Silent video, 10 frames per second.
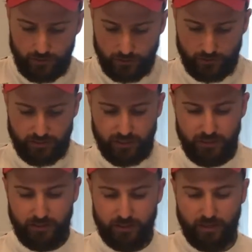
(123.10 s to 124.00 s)
let's get
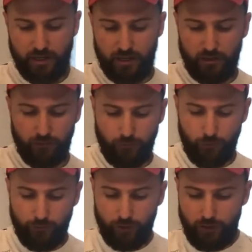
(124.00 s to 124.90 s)
the steak at the
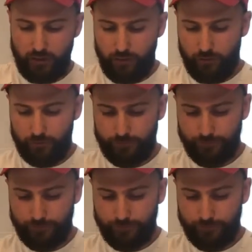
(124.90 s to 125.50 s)
forefront here.